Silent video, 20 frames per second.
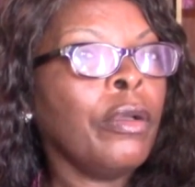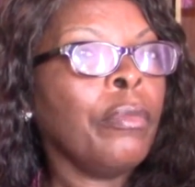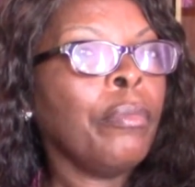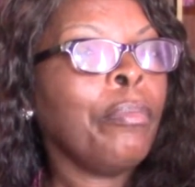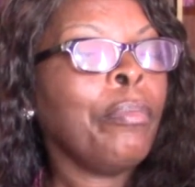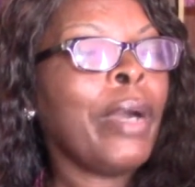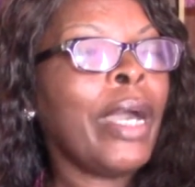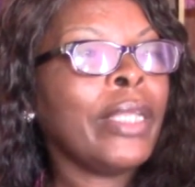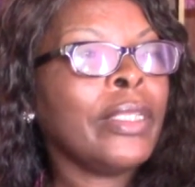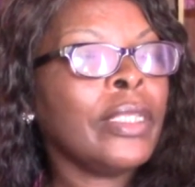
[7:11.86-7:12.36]

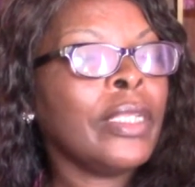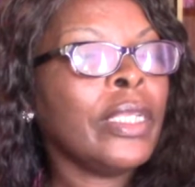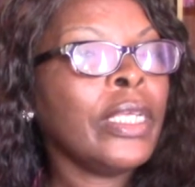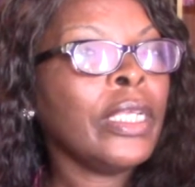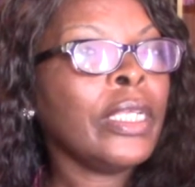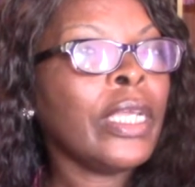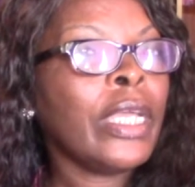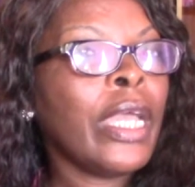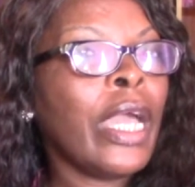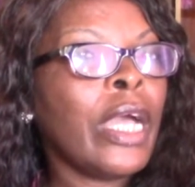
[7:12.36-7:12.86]

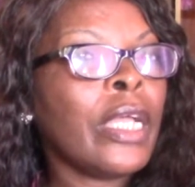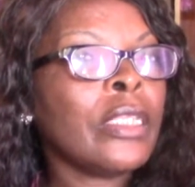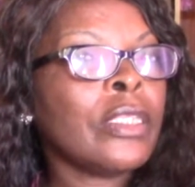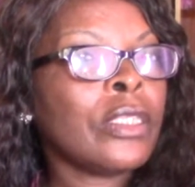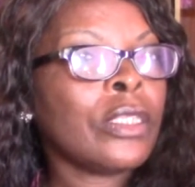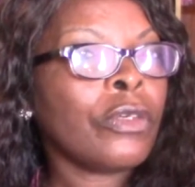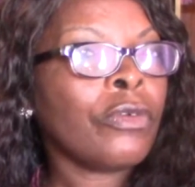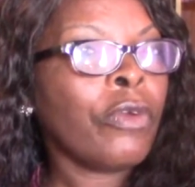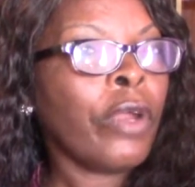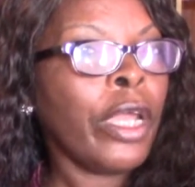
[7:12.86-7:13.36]
battling
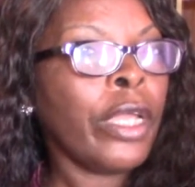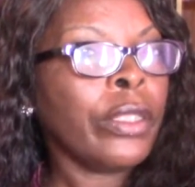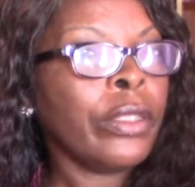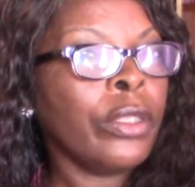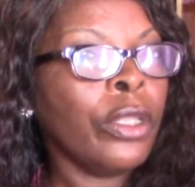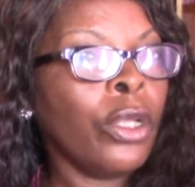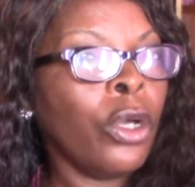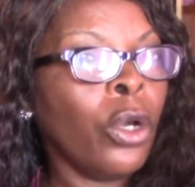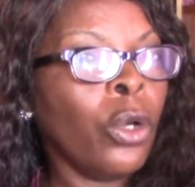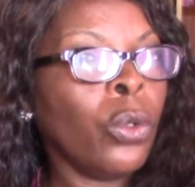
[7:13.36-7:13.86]
cancer right
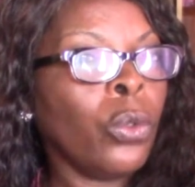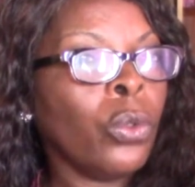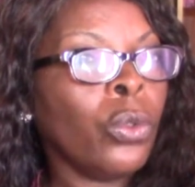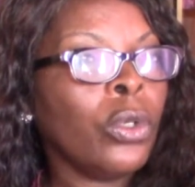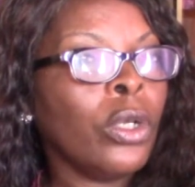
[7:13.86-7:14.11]
now,